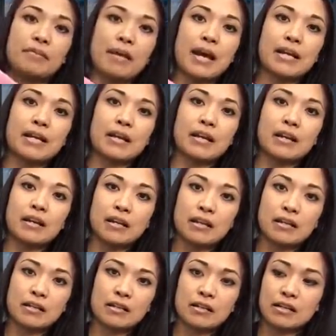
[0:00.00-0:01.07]
back
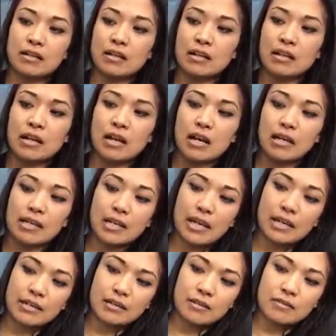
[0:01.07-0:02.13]

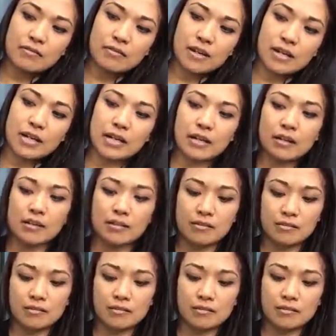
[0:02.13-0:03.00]
again right here,